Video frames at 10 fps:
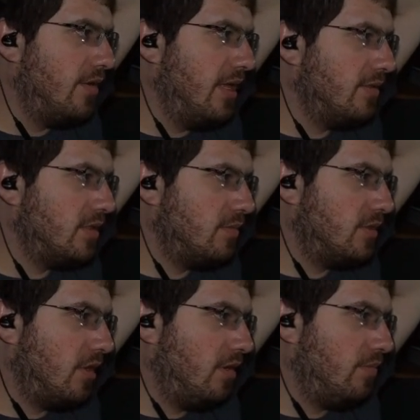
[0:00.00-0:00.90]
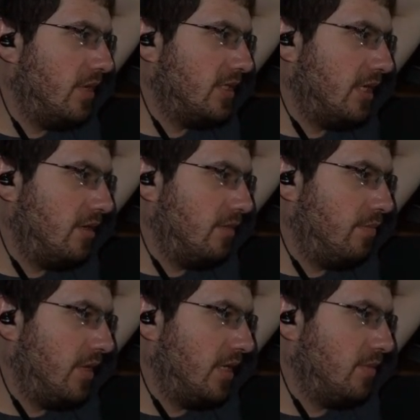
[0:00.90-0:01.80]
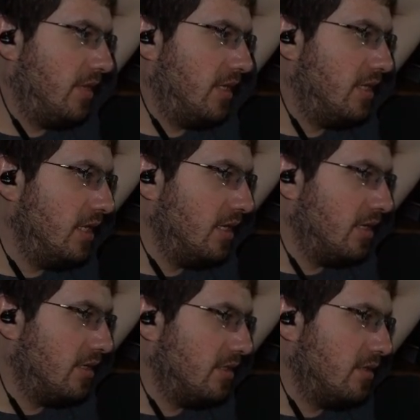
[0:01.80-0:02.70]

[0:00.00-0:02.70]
and that was a starting place I could have picked, but I didn't.